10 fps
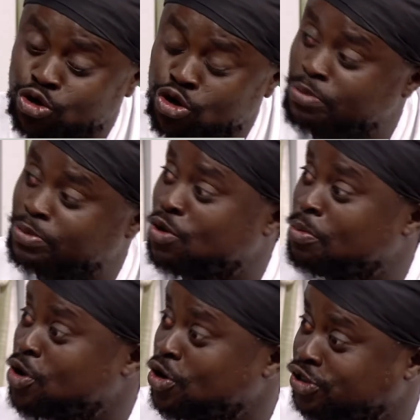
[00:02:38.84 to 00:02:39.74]
to call me
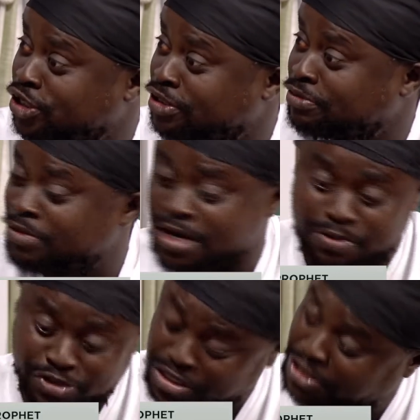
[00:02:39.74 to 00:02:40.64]
home culture when I
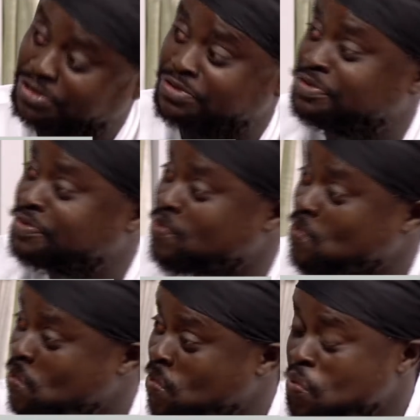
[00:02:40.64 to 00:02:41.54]
was little.
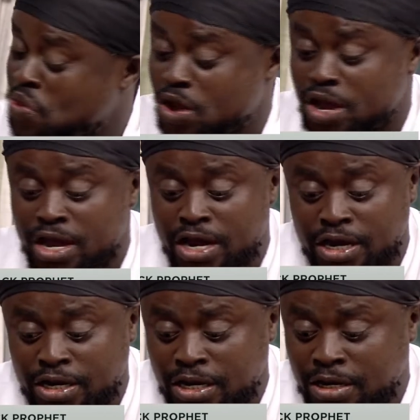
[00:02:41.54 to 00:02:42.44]

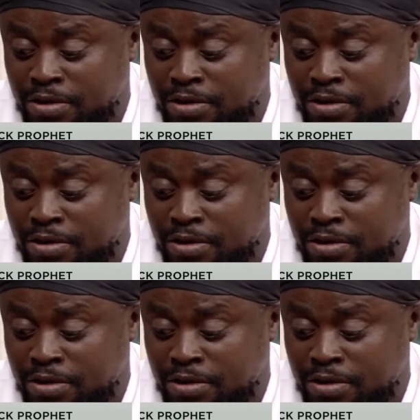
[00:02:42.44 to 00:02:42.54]
And